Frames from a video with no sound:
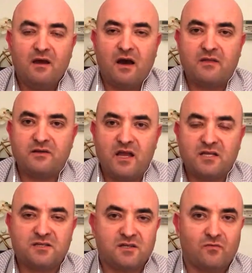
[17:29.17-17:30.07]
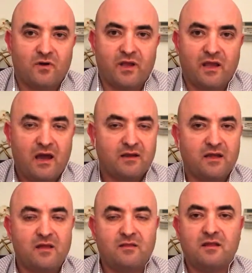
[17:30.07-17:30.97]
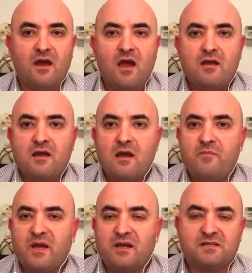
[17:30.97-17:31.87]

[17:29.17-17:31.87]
Other nations are working on it, and because